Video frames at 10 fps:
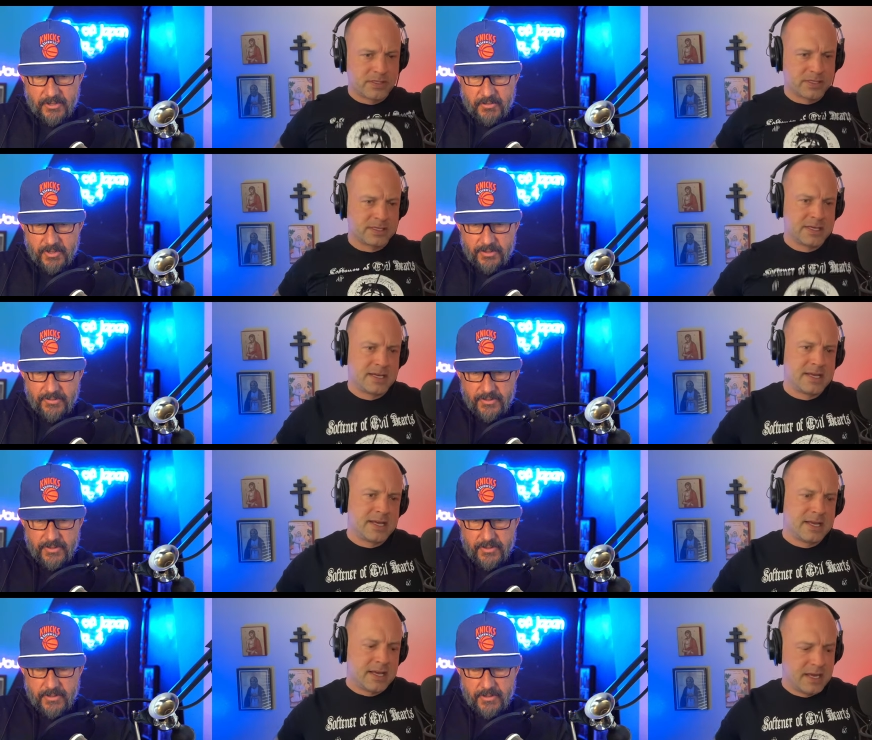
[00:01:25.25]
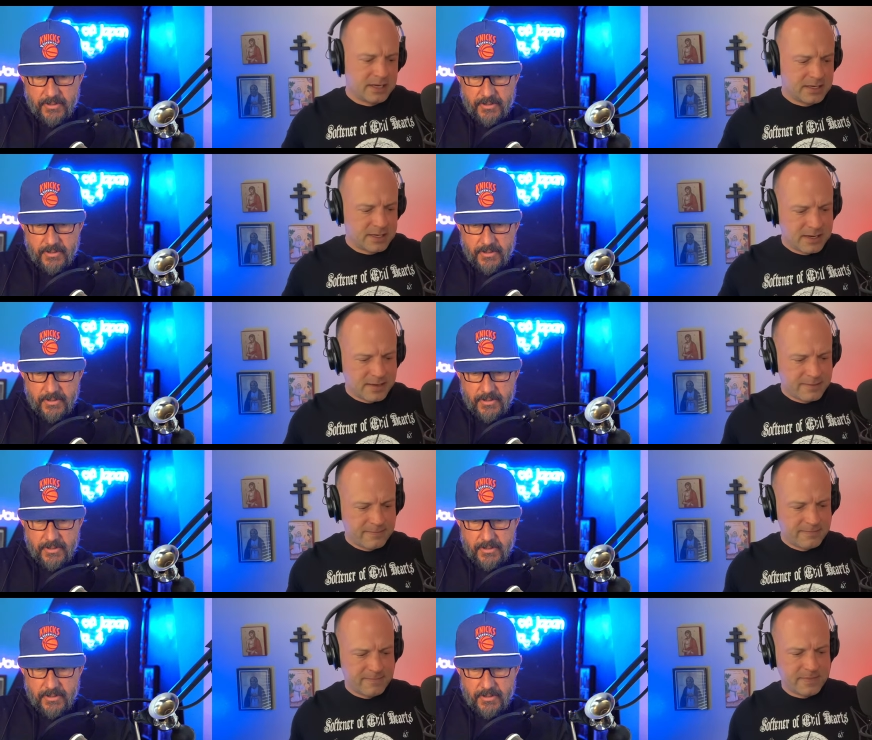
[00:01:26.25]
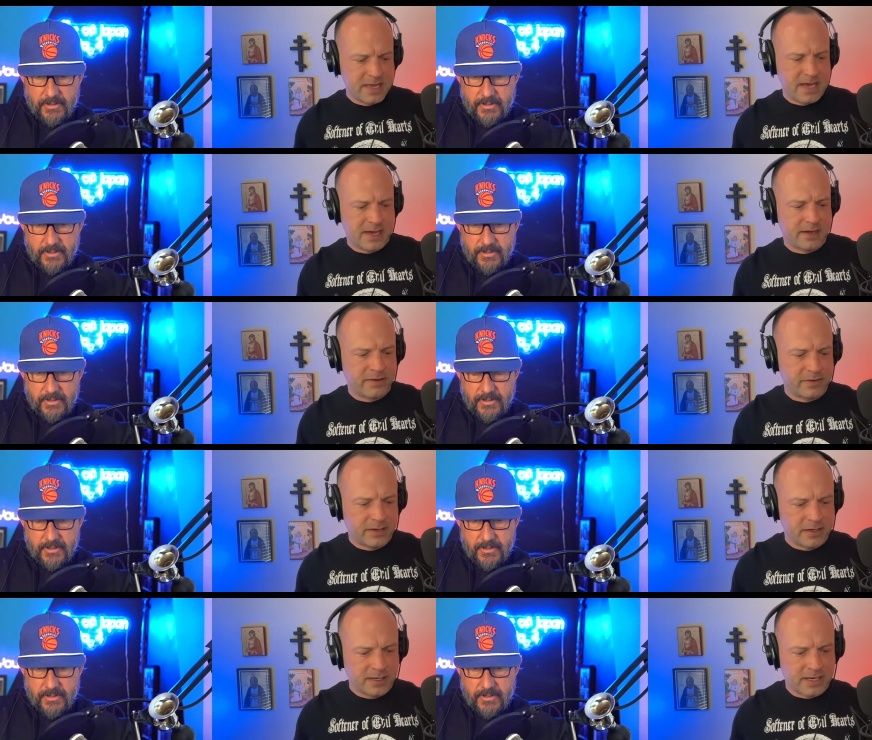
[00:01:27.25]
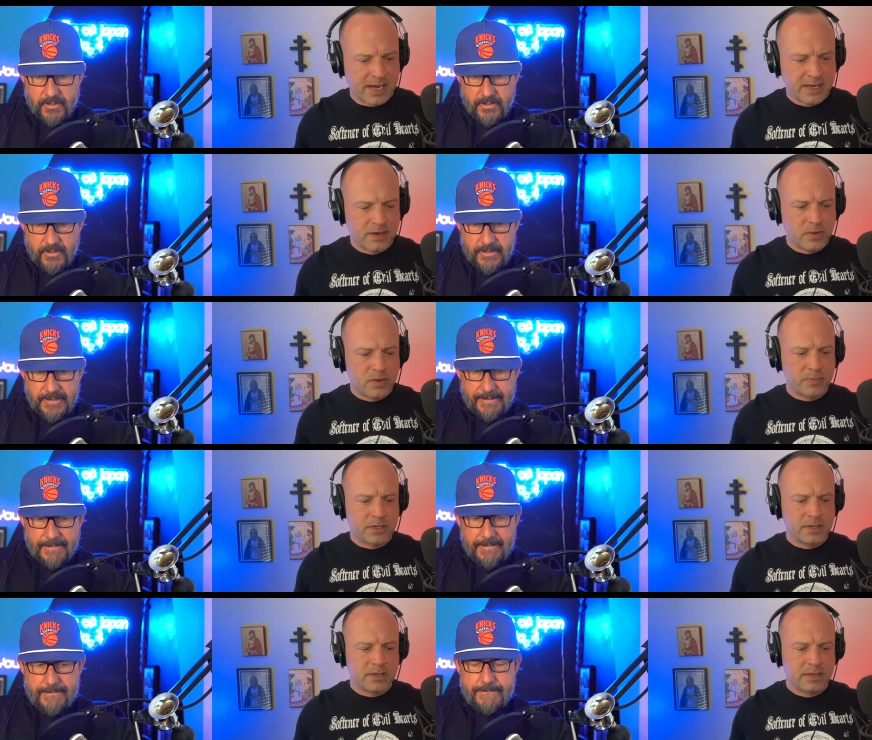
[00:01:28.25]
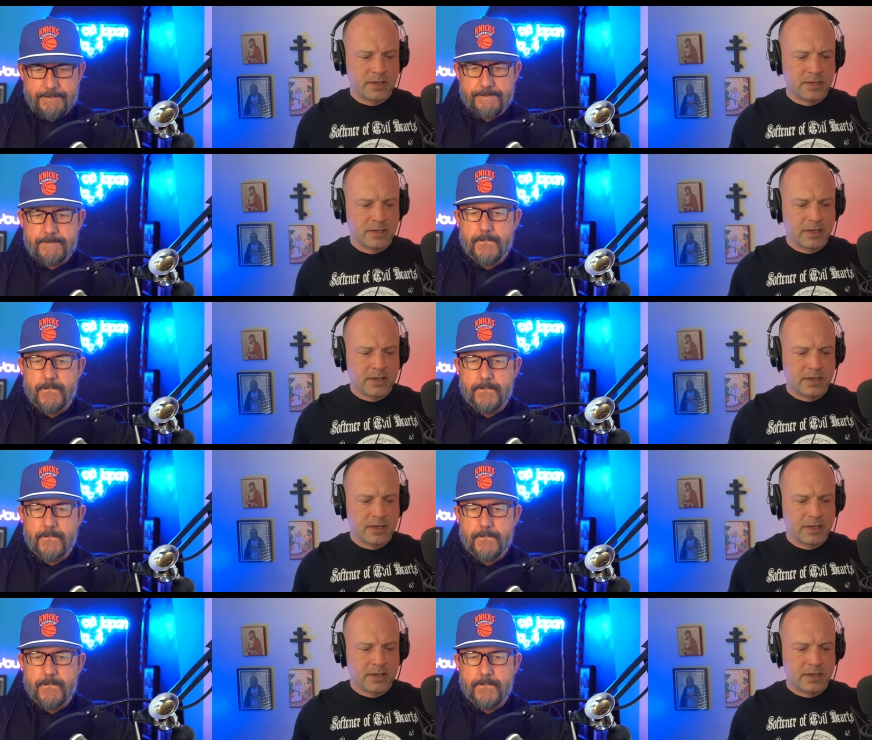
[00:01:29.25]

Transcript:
Speaker 1: That's so beautiful. And uh, yeah, a, a, guy I know up in